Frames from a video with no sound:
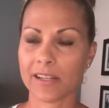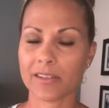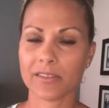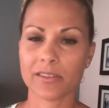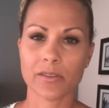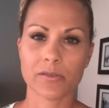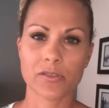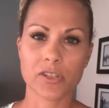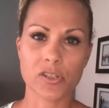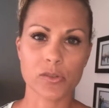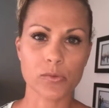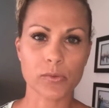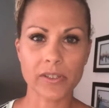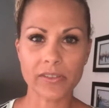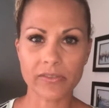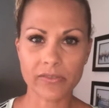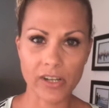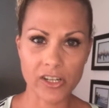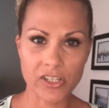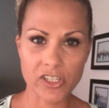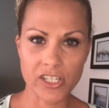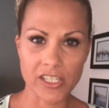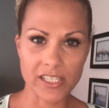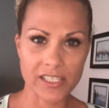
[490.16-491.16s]
just
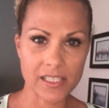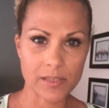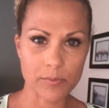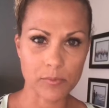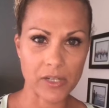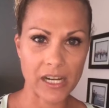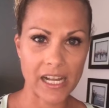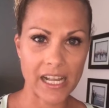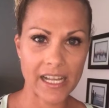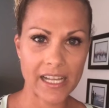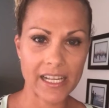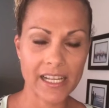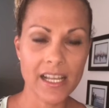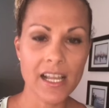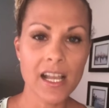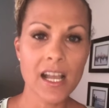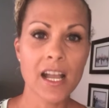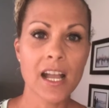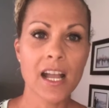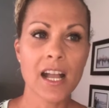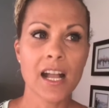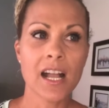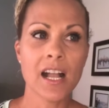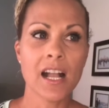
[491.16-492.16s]
refreshing spray.
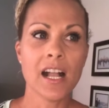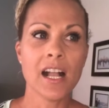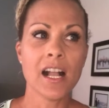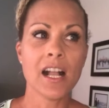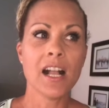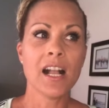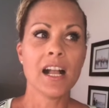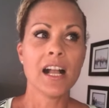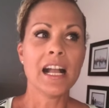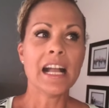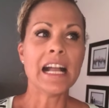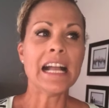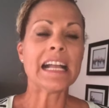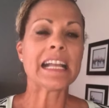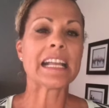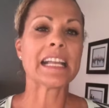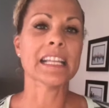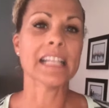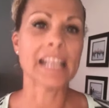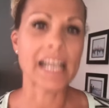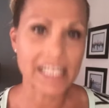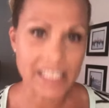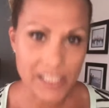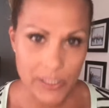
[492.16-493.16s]
Can
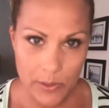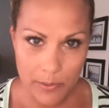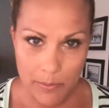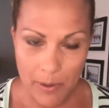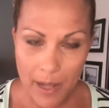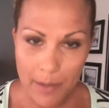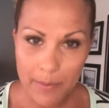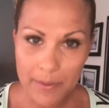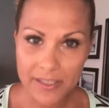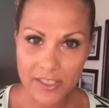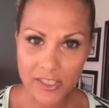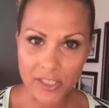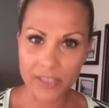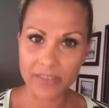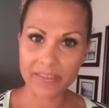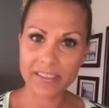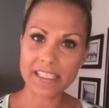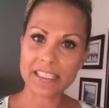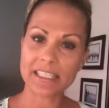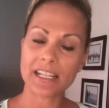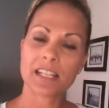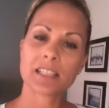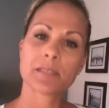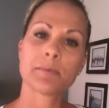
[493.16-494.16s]
I do a public service
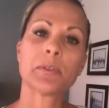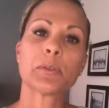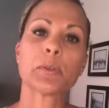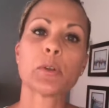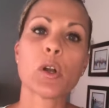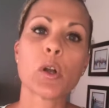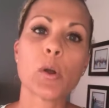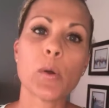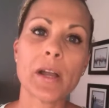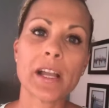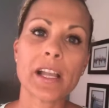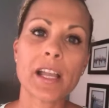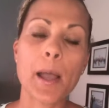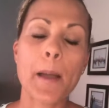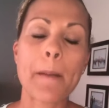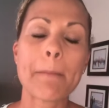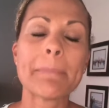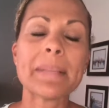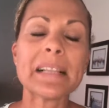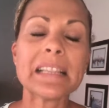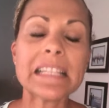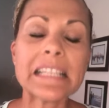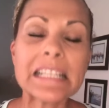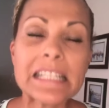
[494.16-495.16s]
announcement real quick?
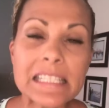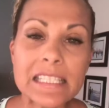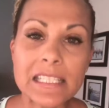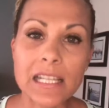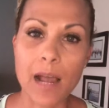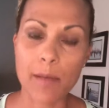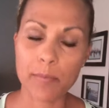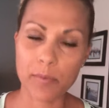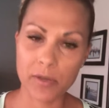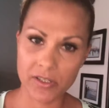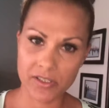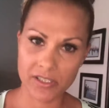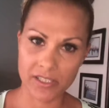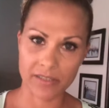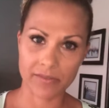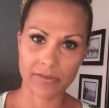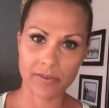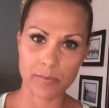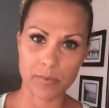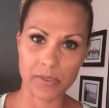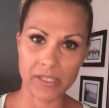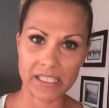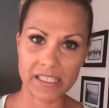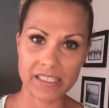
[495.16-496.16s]
Please stop using
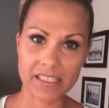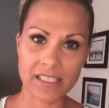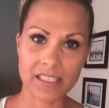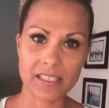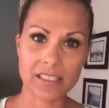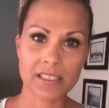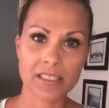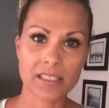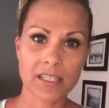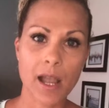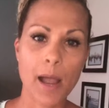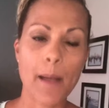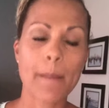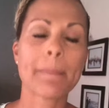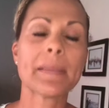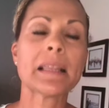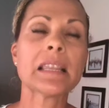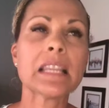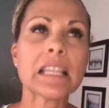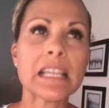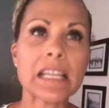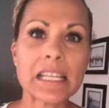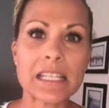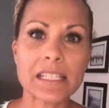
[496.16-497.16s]
Febreze.
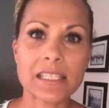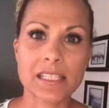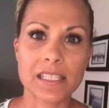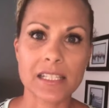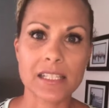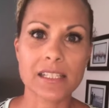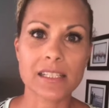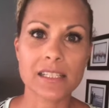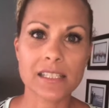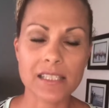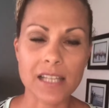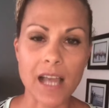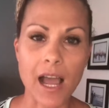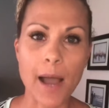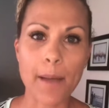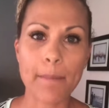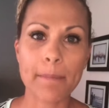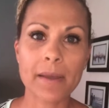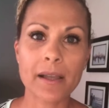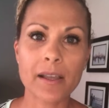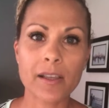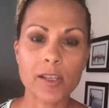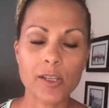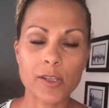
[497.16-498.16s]
Please stop
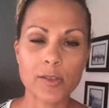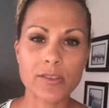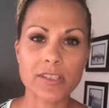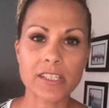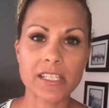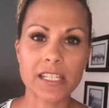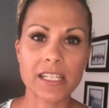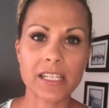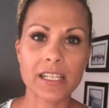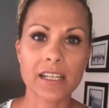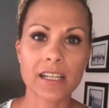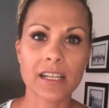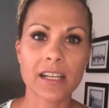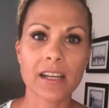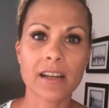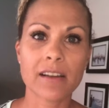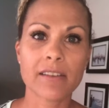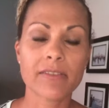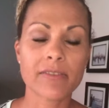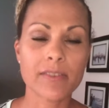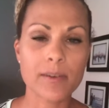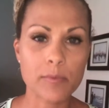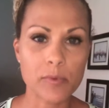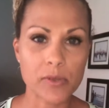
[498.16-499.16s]
using
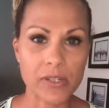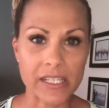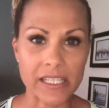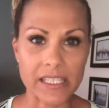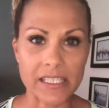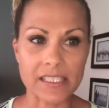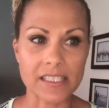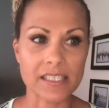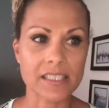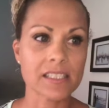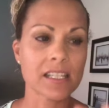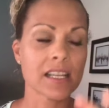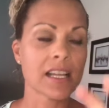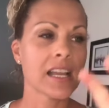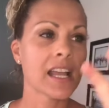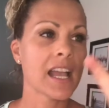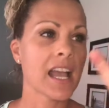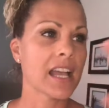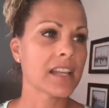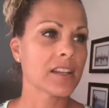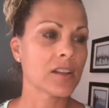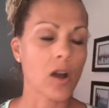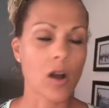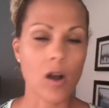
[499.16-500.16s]
Febreze
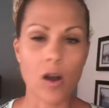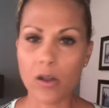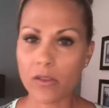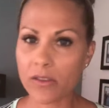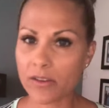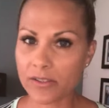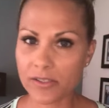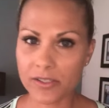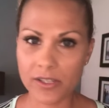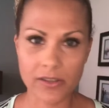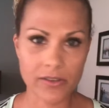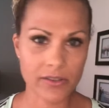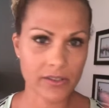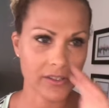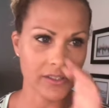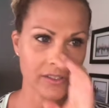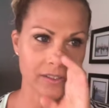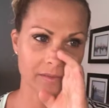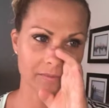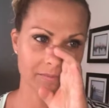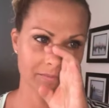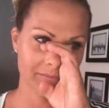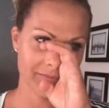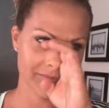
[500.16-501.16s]
and all those
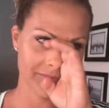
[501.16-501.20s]
other